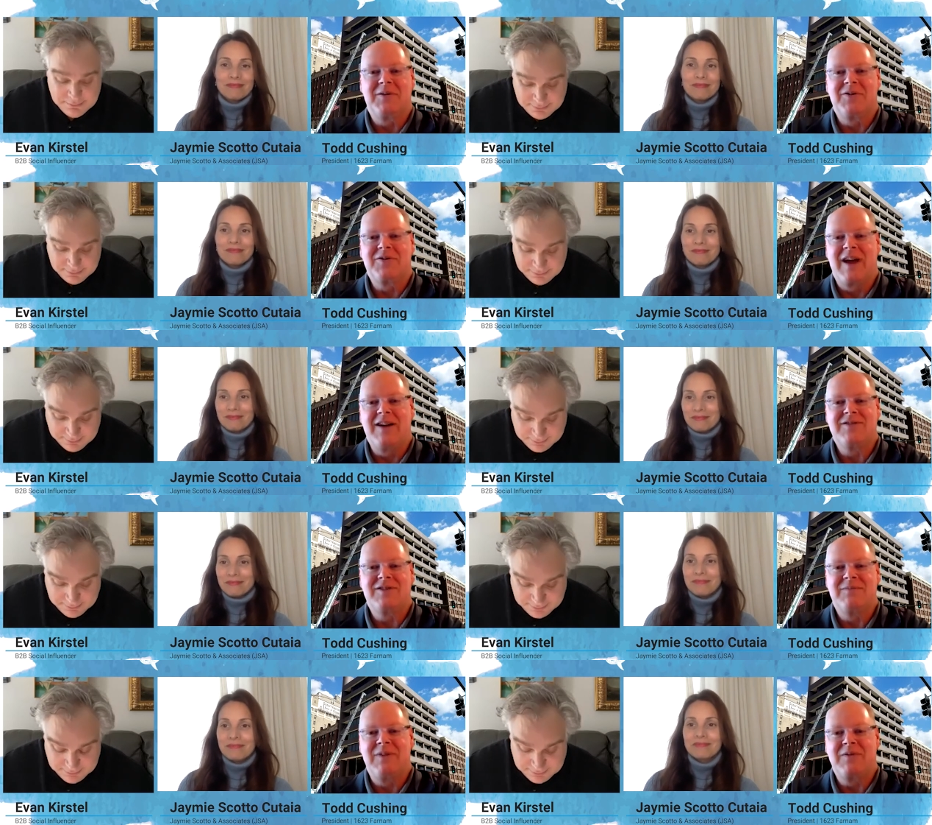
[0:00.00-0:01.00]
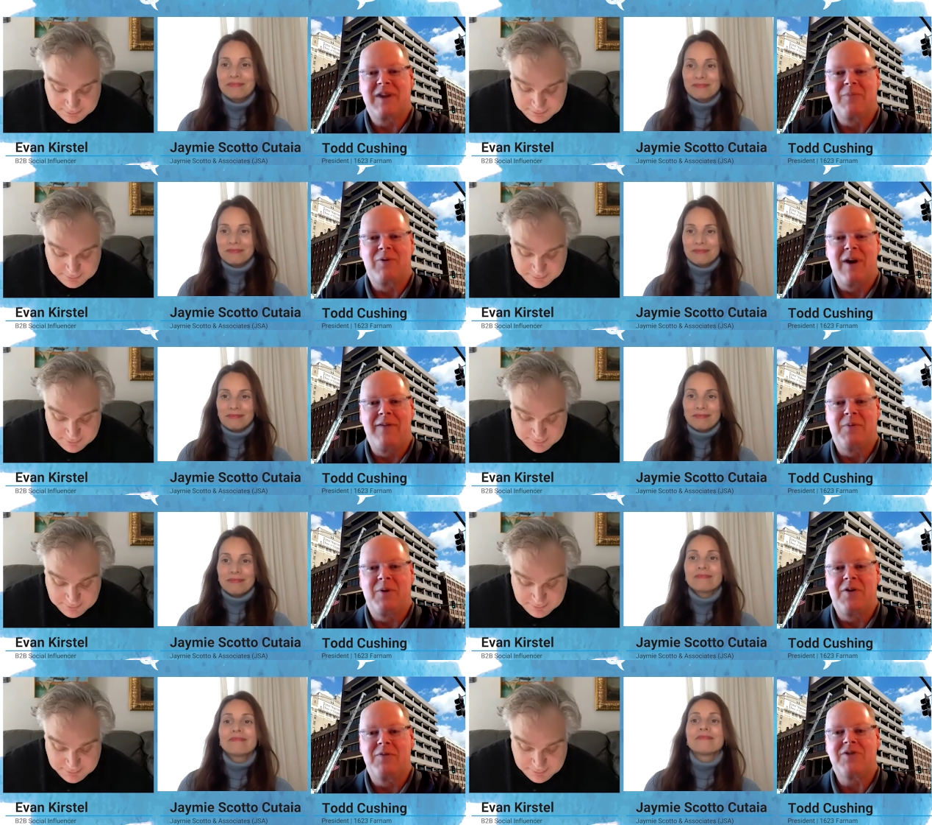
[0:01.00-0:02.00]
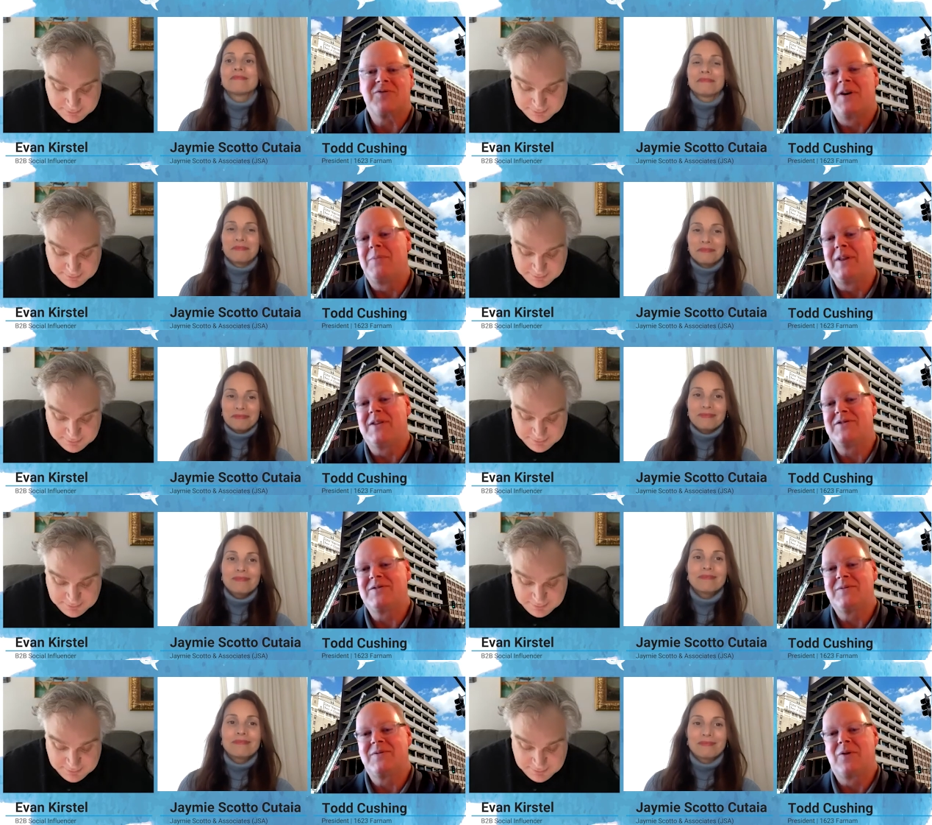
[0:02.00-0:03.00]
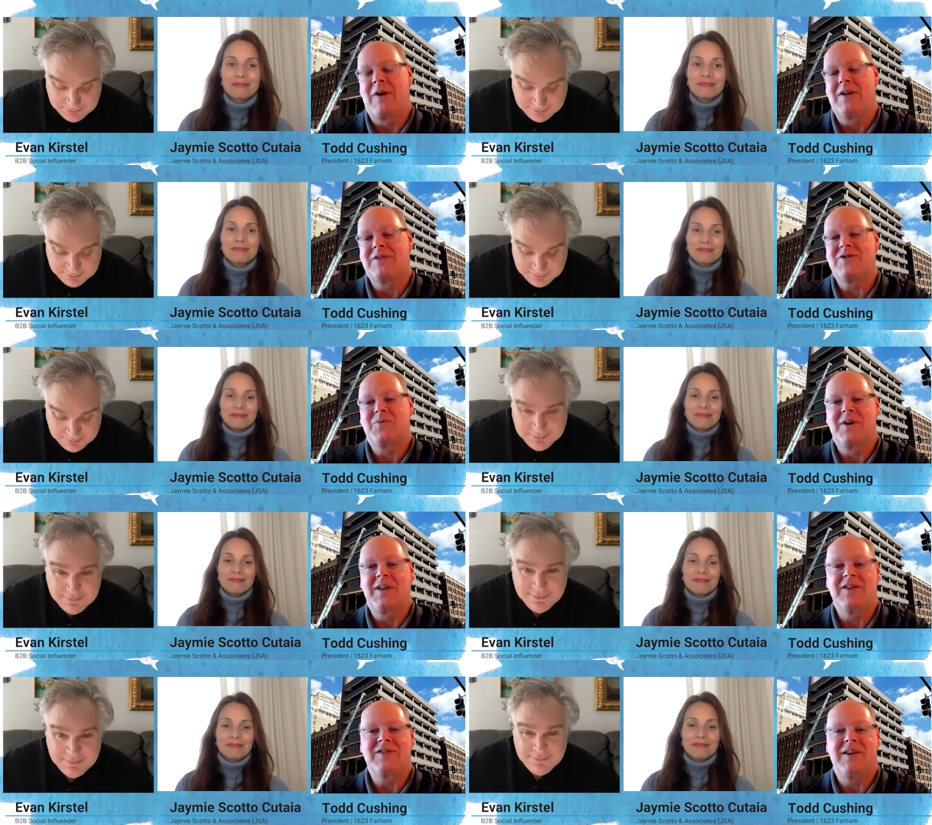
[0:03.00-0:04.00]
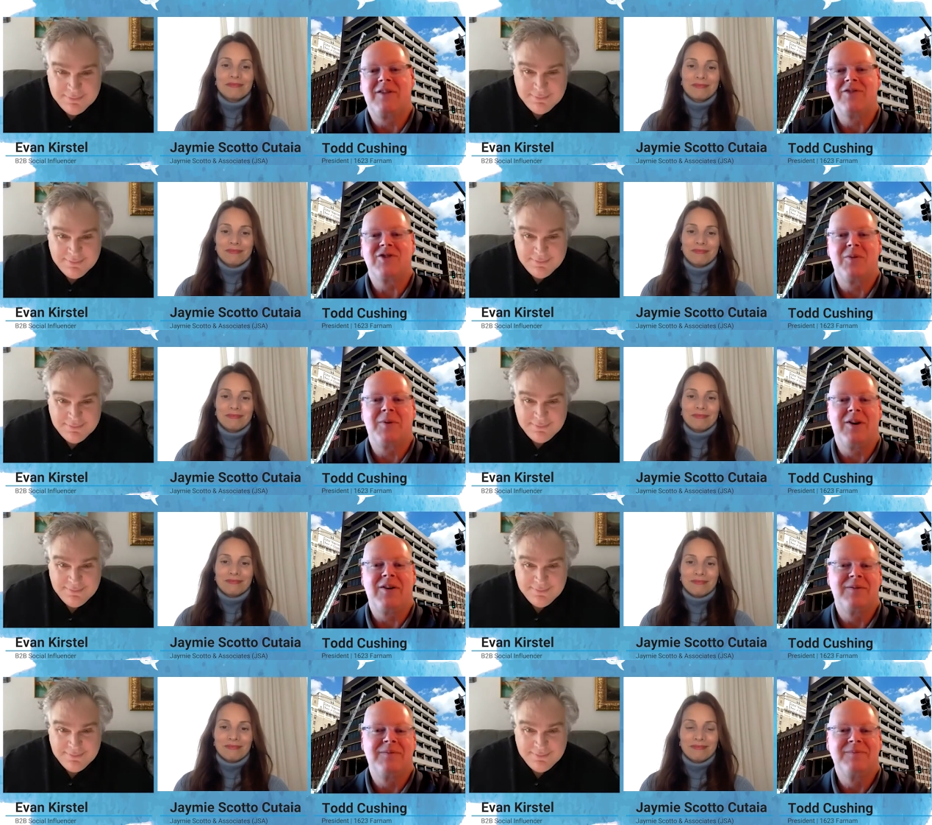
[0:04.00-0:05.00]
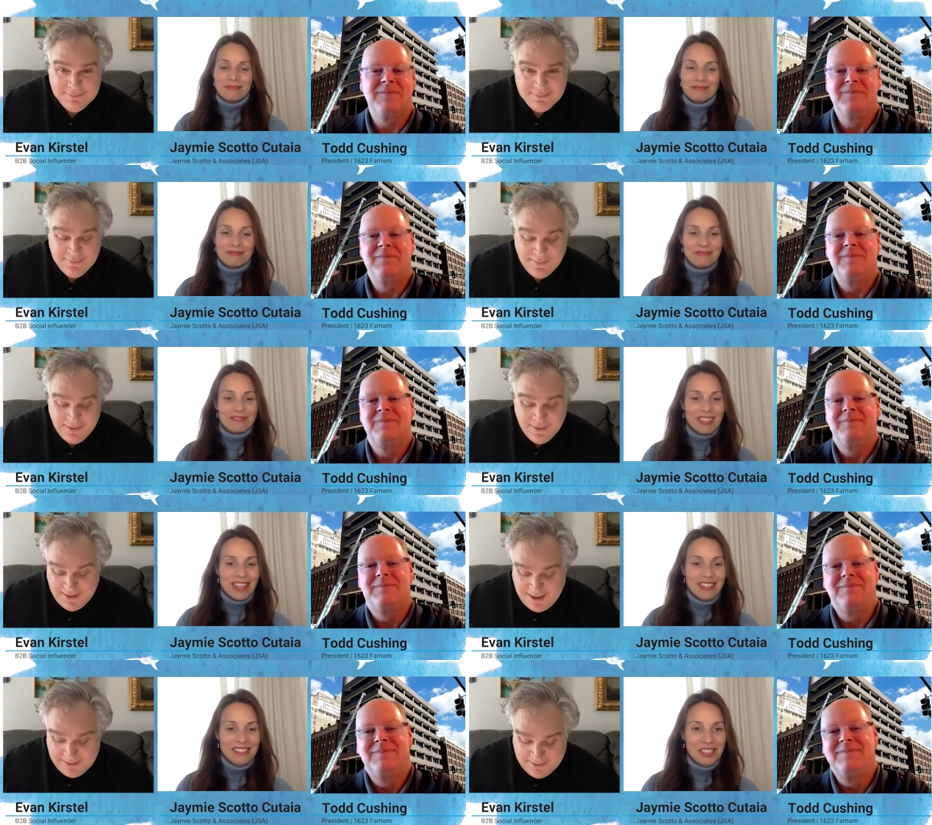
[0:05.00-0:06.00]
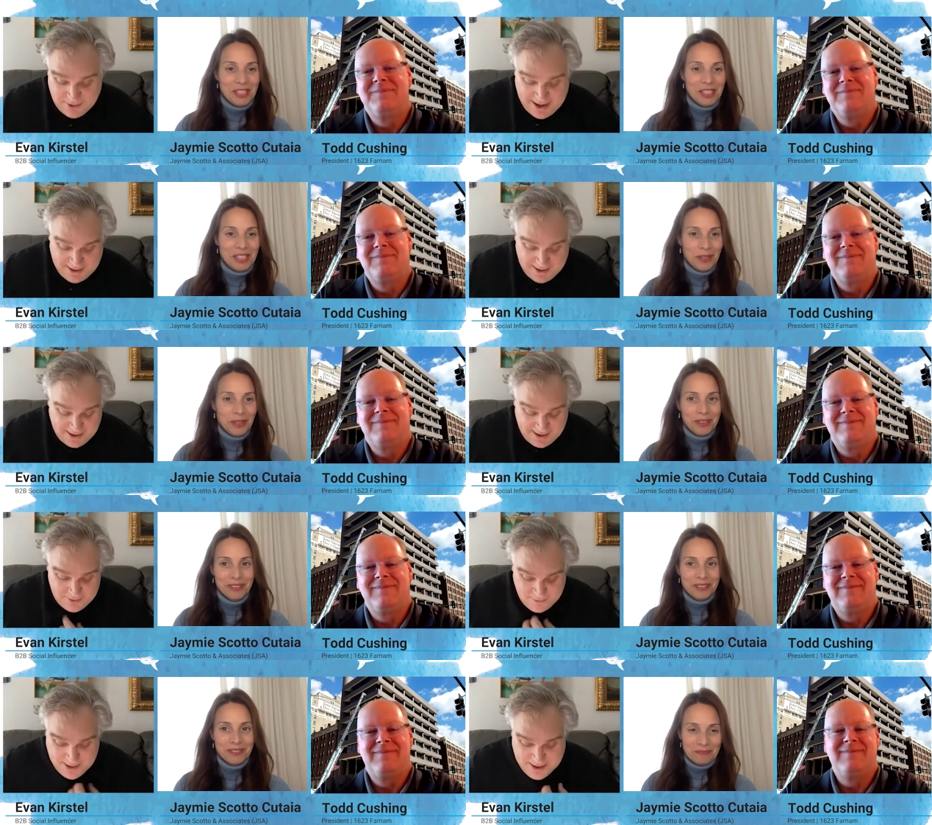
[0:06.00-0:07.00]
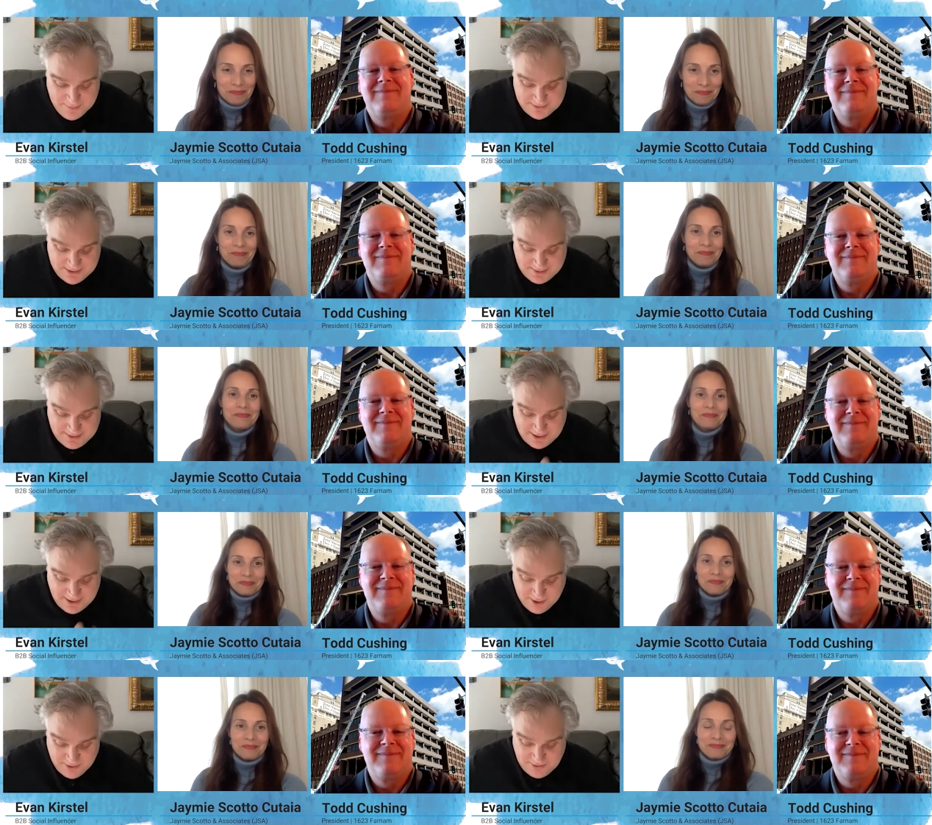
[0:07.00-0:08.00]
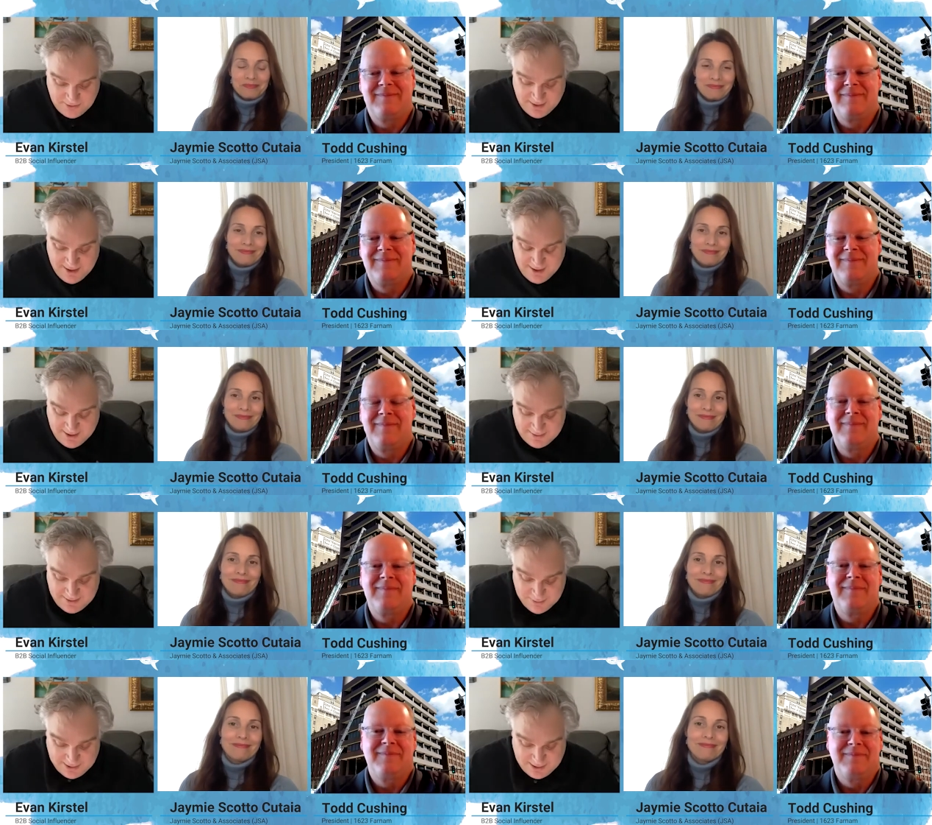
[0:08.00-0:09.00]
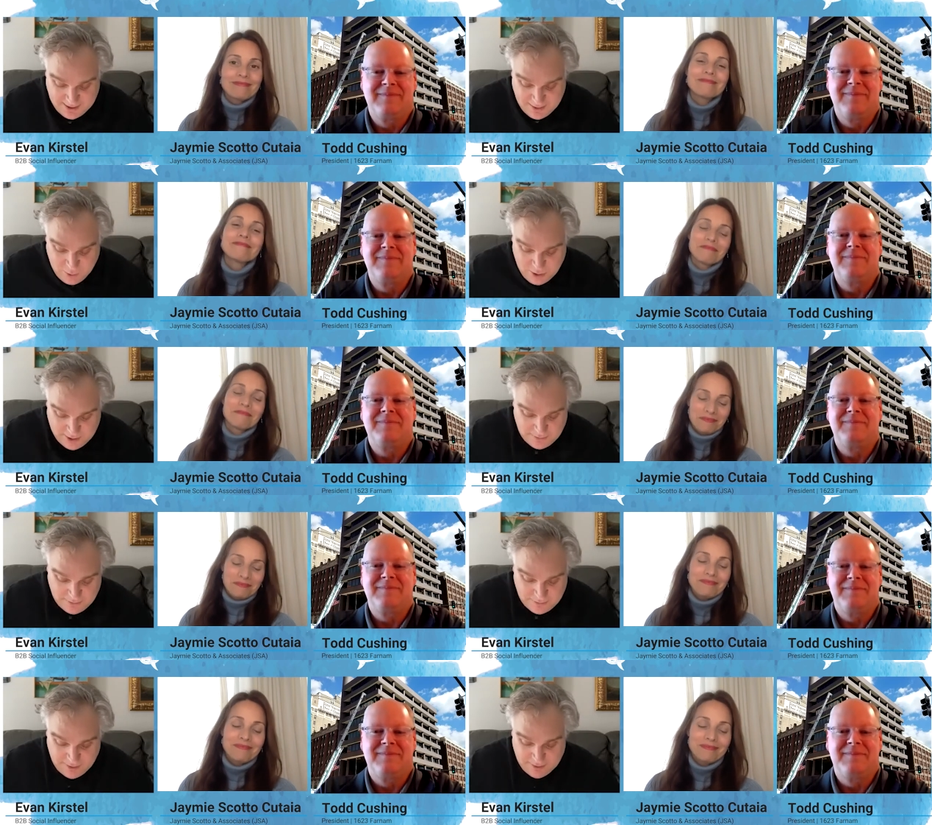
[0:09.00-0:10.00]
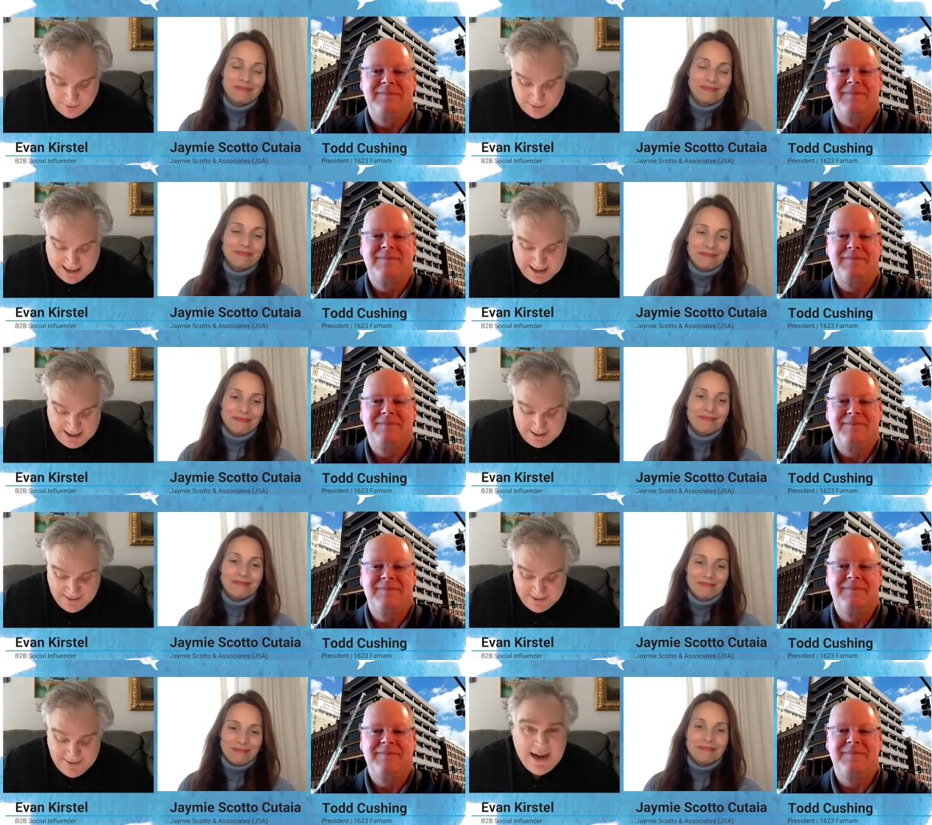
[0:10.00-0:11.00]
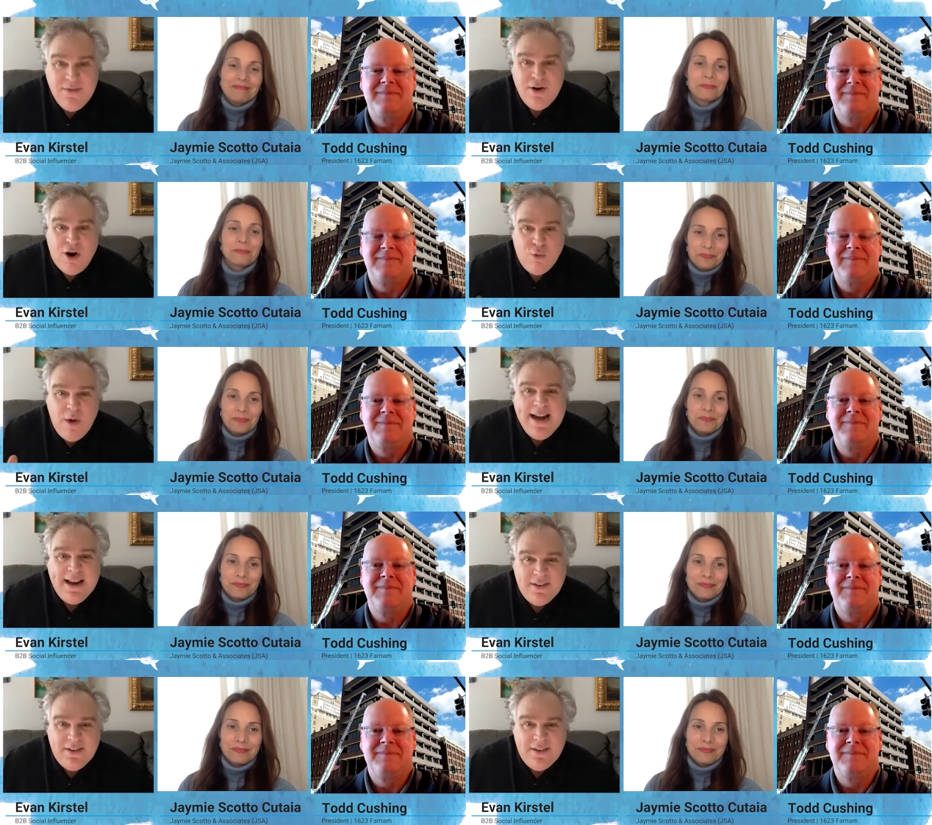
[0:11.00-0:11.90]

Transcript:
Speaker 1: with those guys, and it's kind of private part of the restaurant. But that's Gorat's is where he likes to have lunch in Omaha.
Speaker 2: That's great. Yeah, he's one of my business heroes. Seems like a wonderful guy, and he's not even on Reddit.